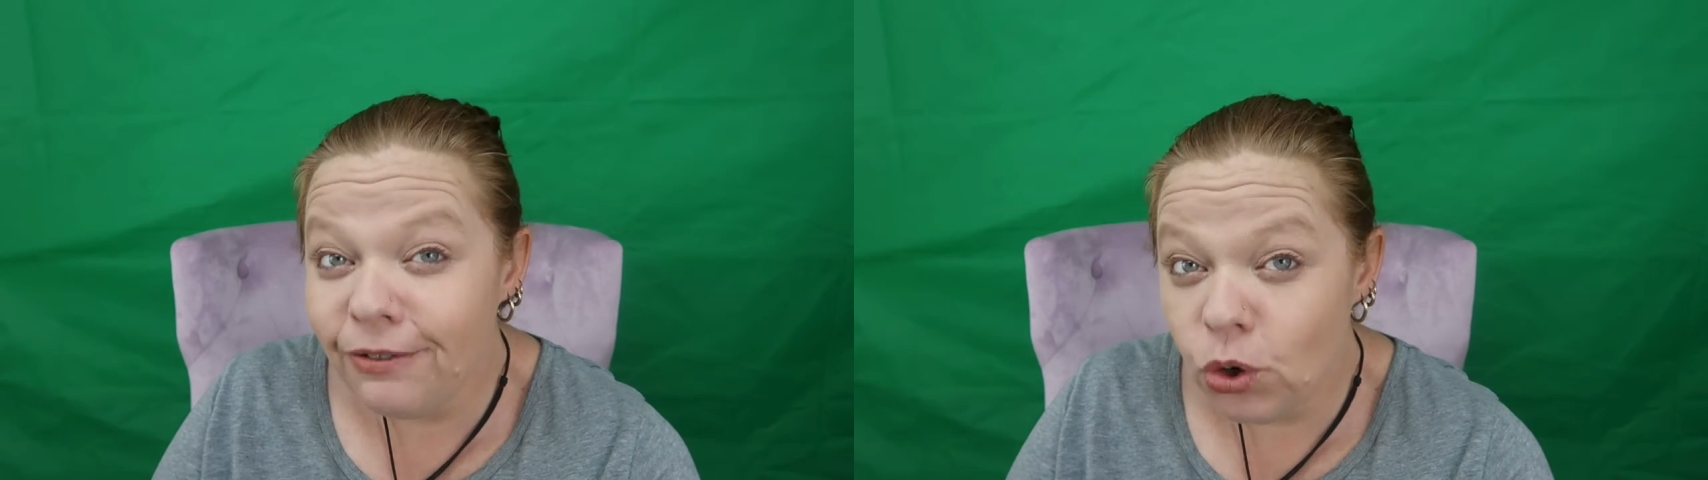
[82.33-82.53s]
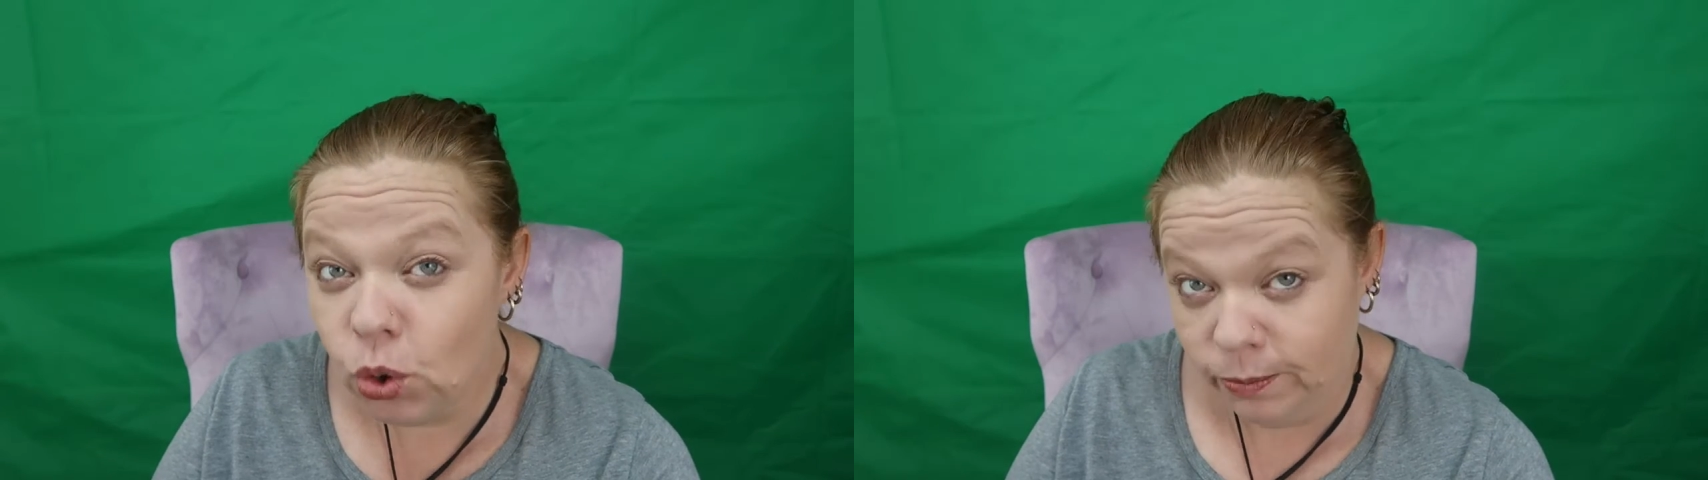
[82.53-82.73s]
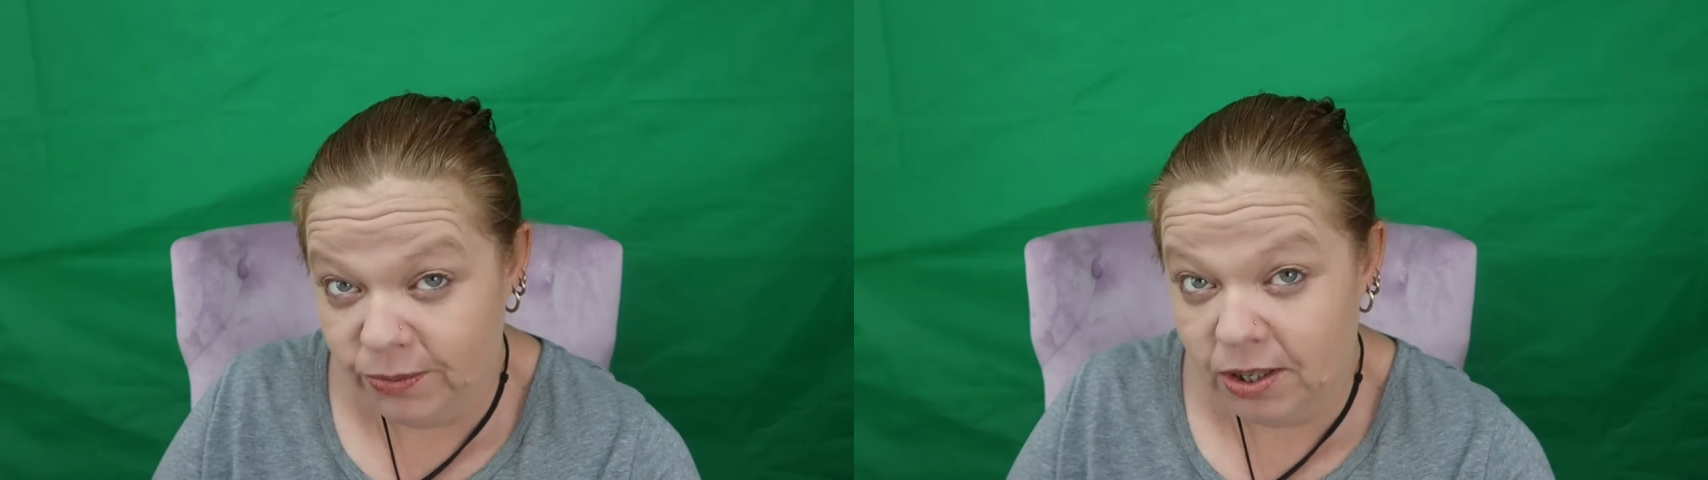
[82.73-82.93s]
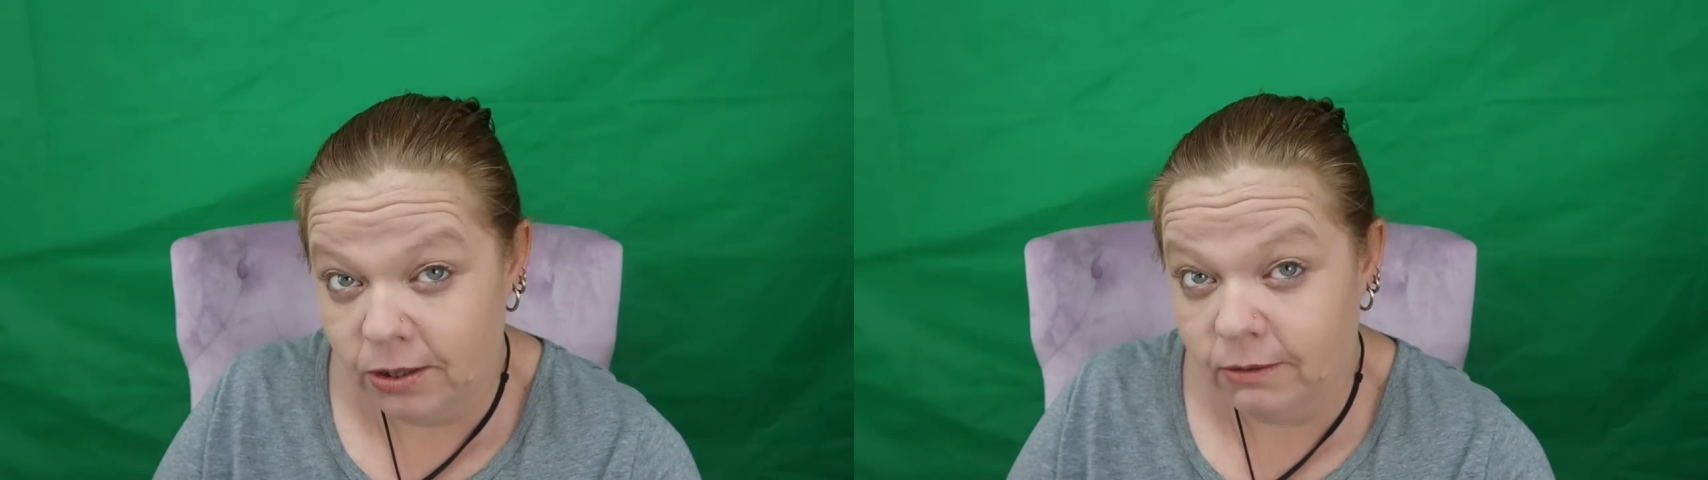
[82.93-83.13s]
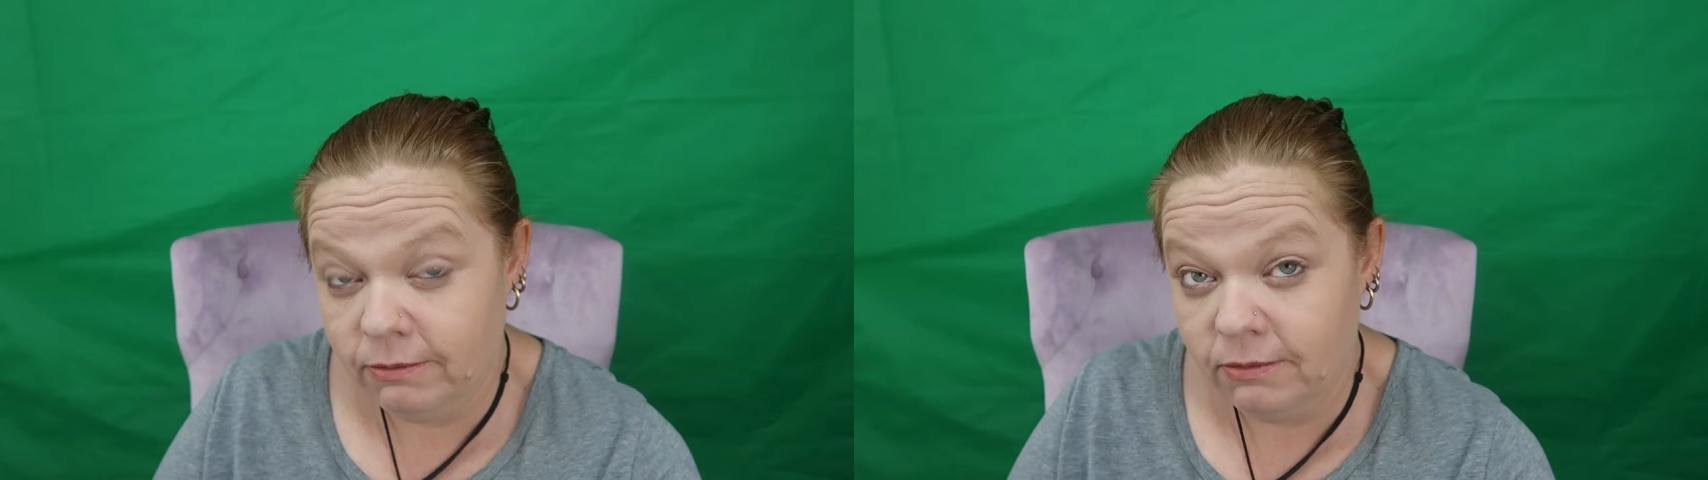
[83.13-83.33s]

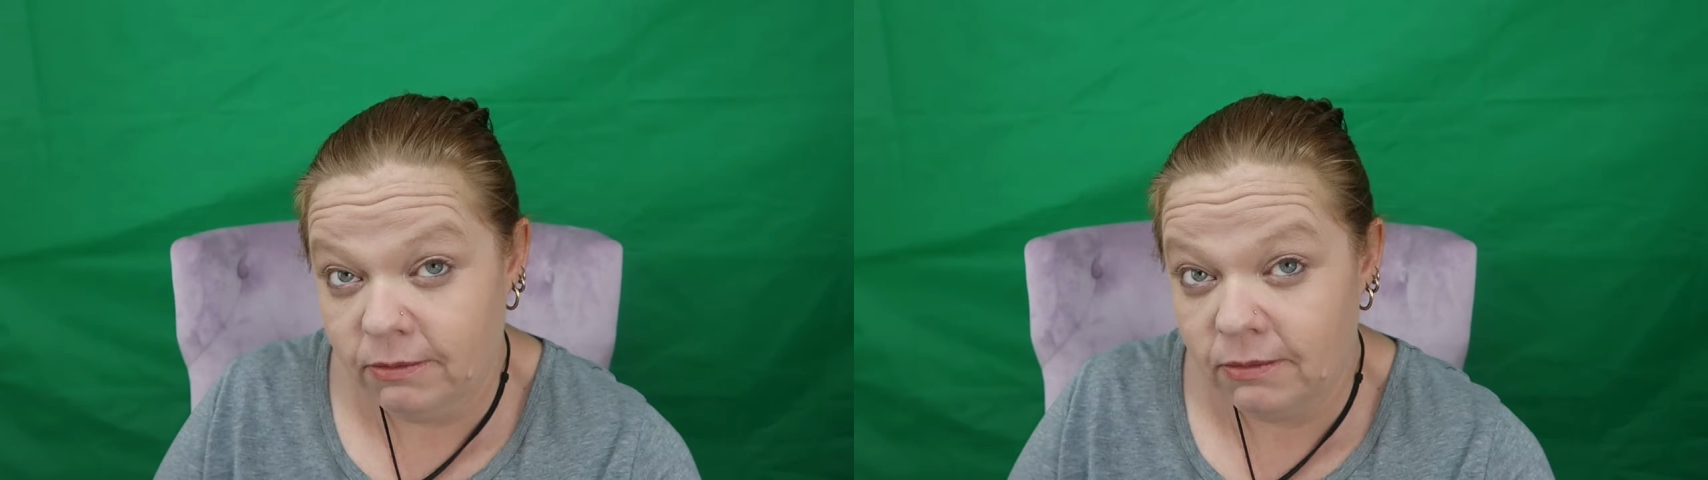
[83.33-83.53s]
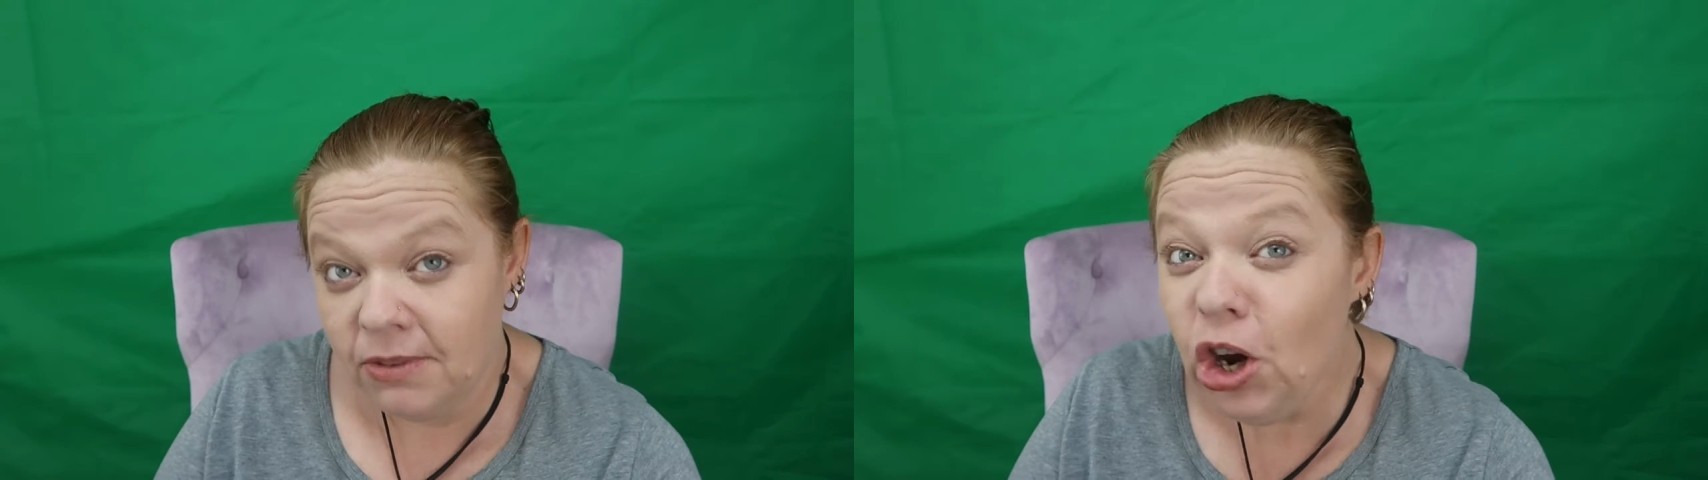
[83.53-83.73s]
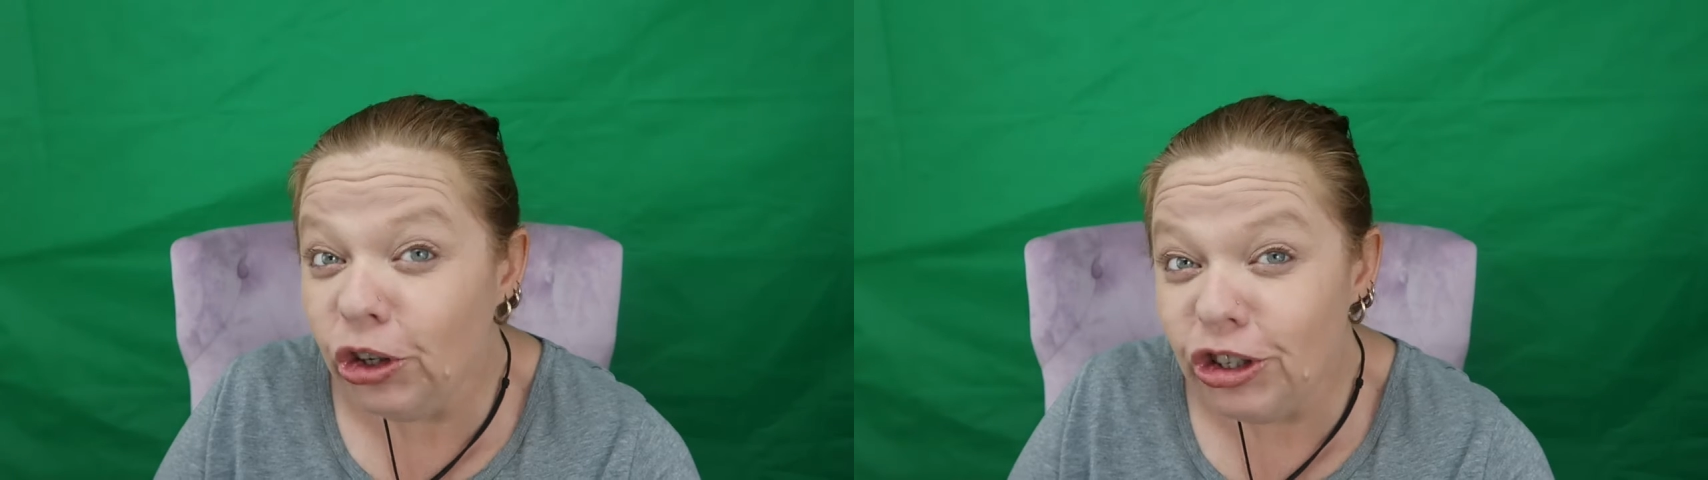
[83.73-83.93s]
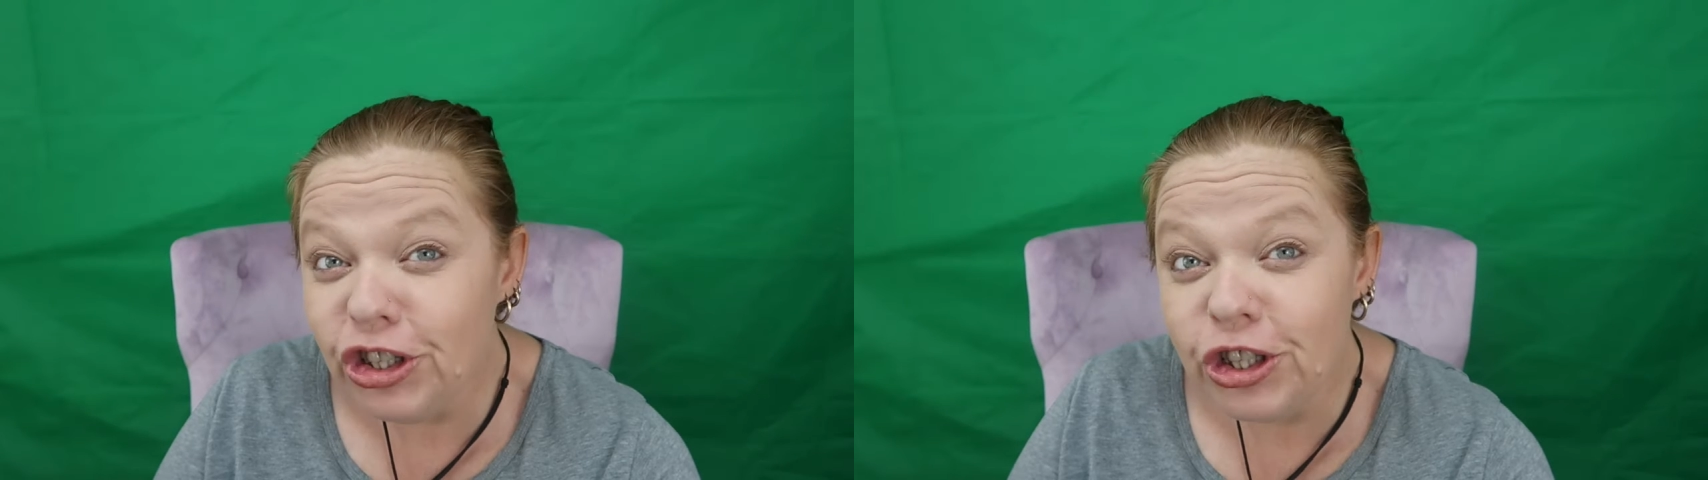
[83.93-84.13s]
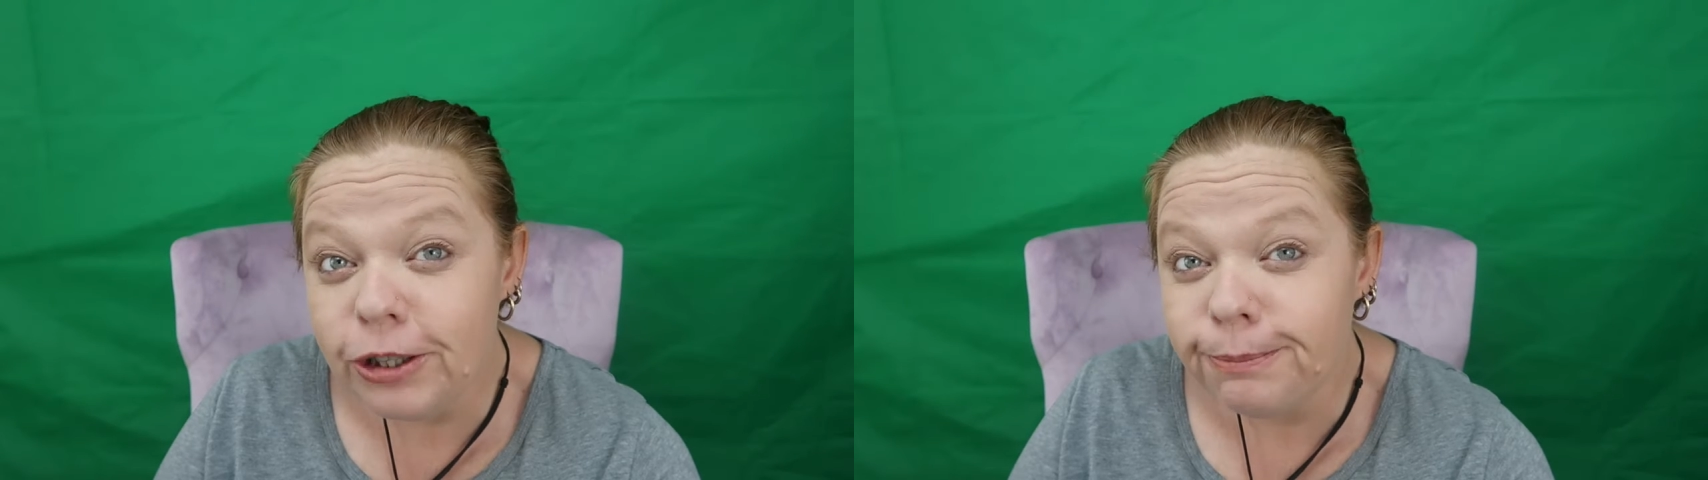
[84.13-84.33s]
forms on
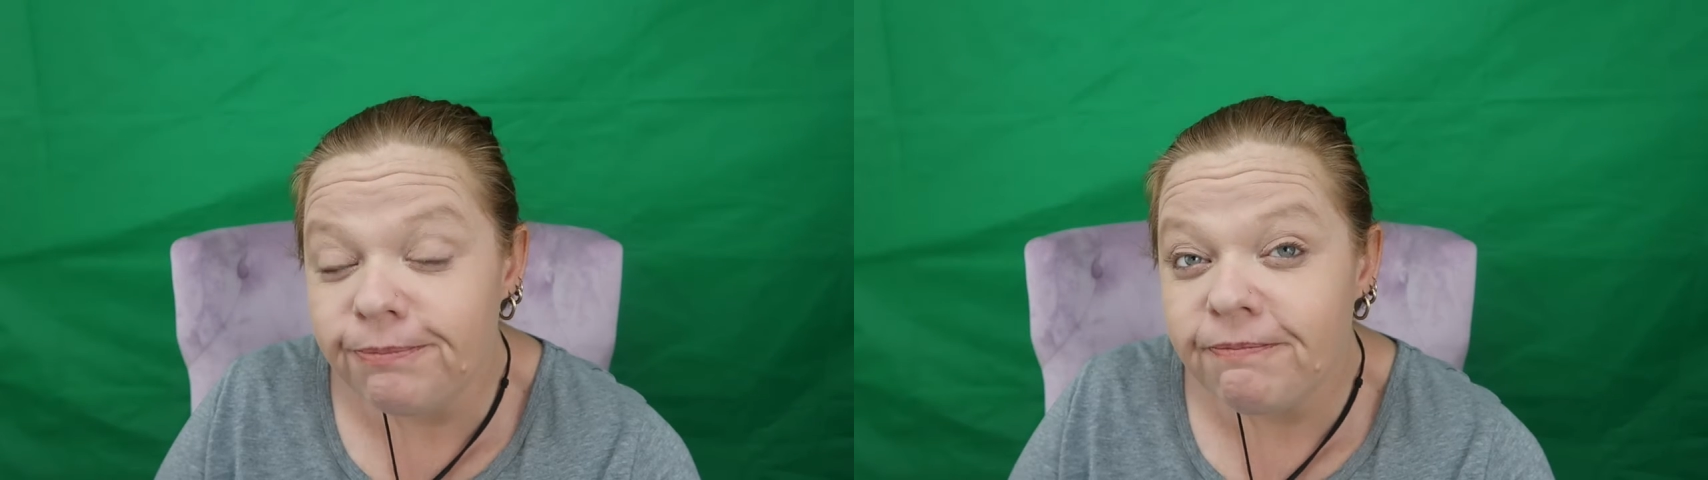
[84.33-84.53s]
YouTube